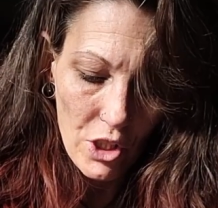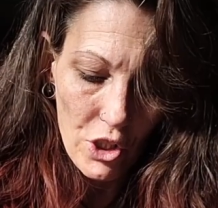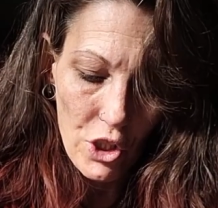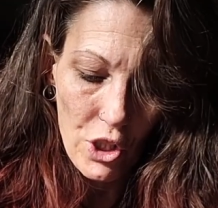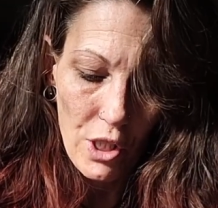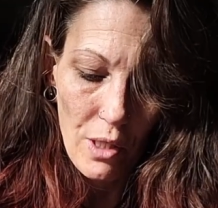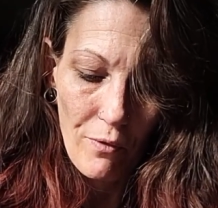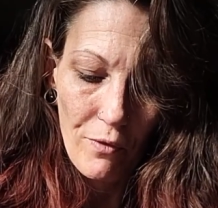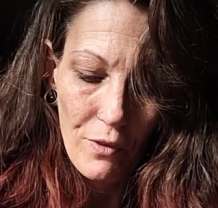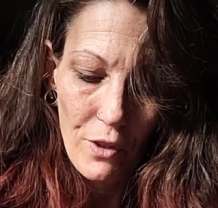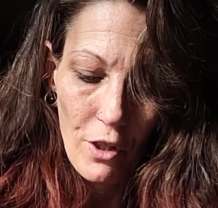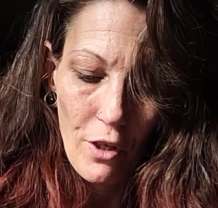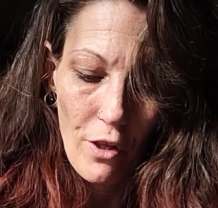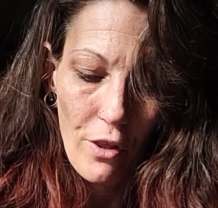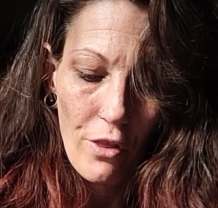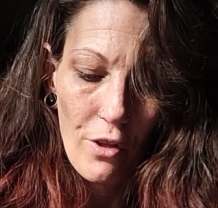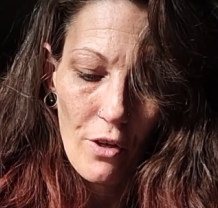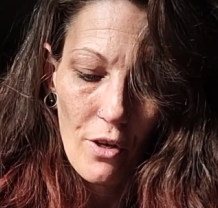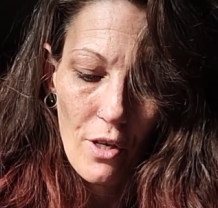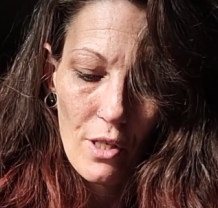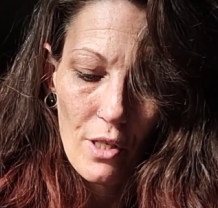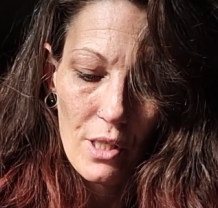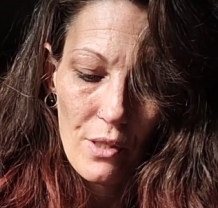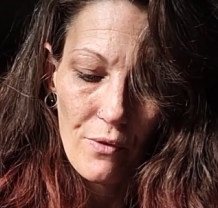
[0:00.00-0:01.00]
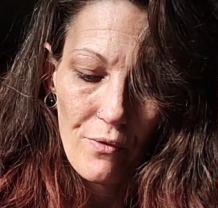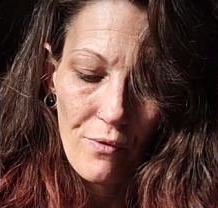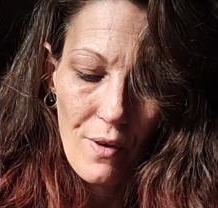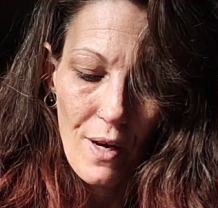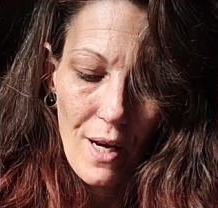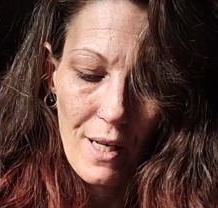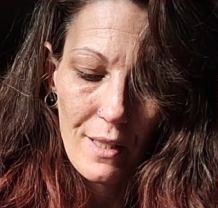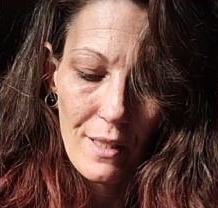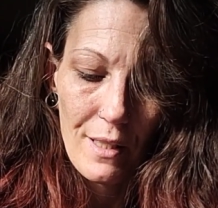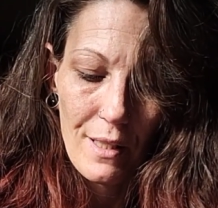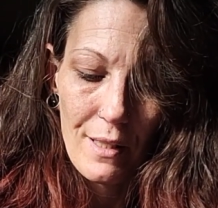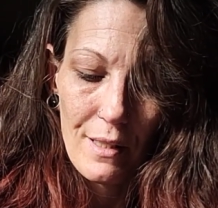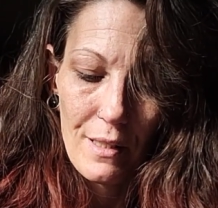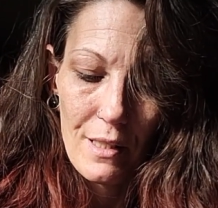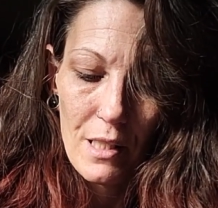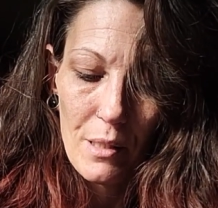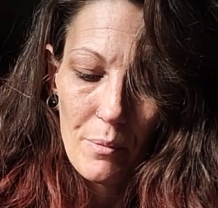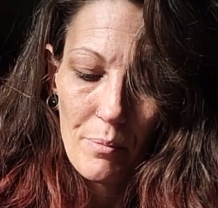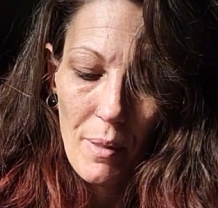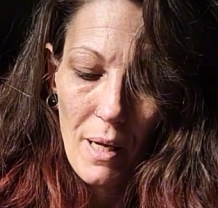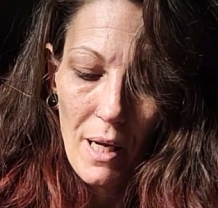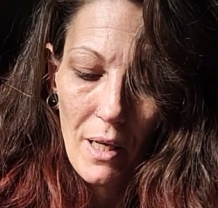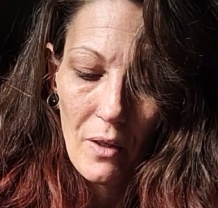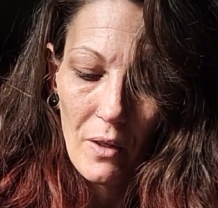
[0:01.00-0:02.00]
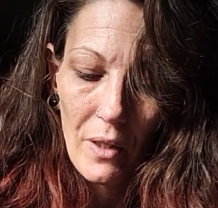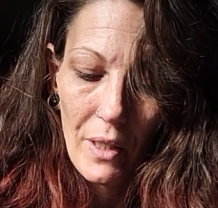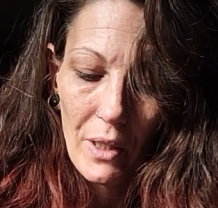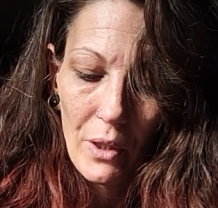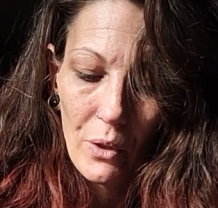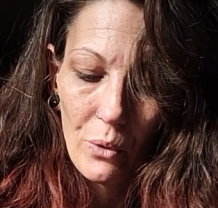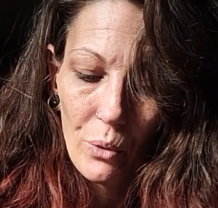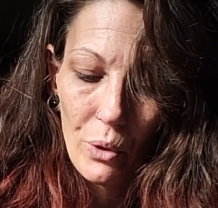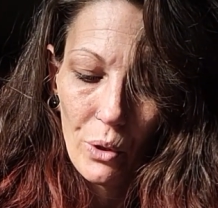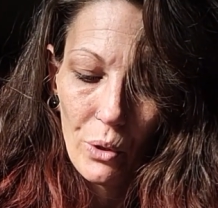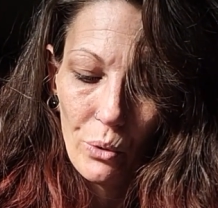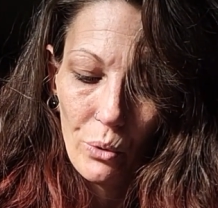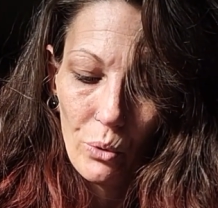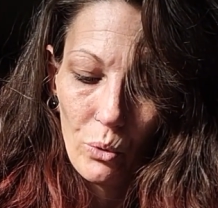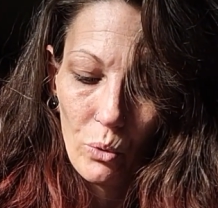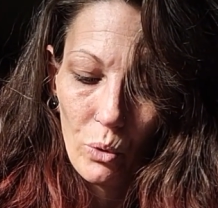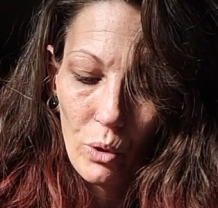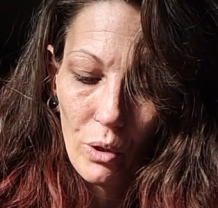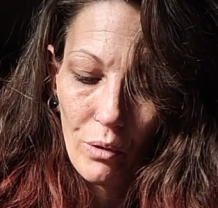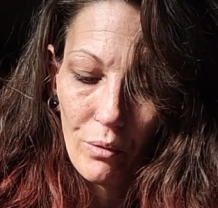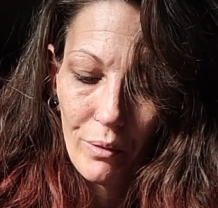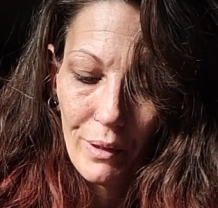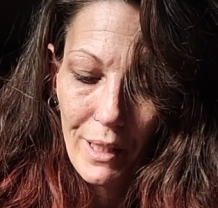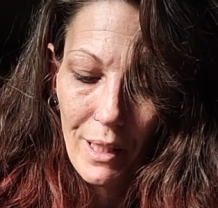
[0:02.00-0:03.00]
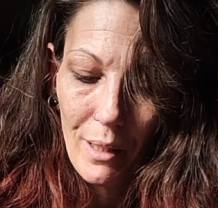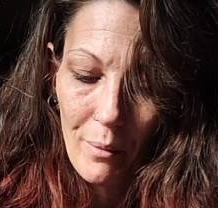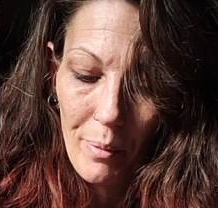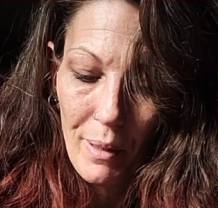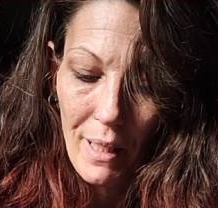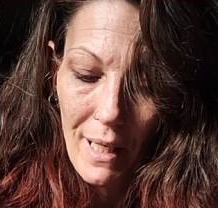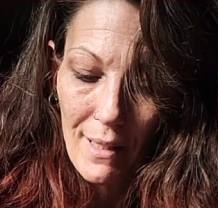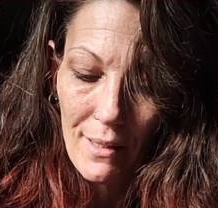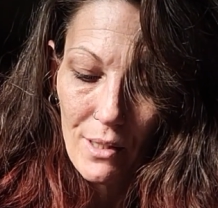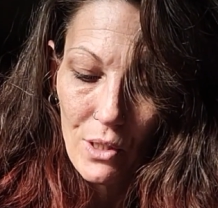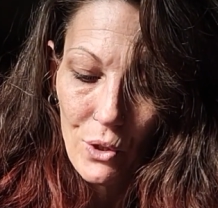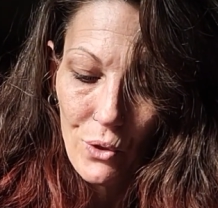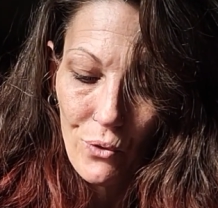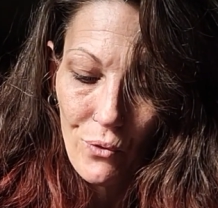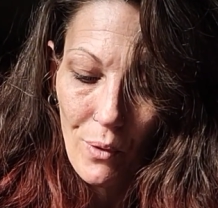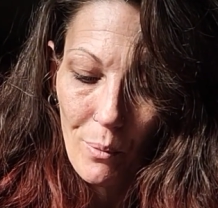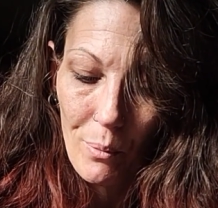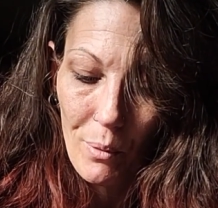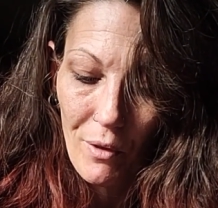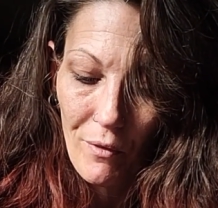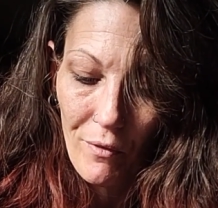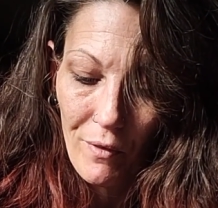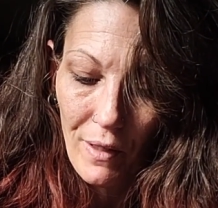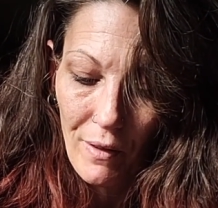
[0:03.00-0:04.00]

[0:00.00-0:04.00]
To shift your thoughts, find an inspiring quote or read a passage from your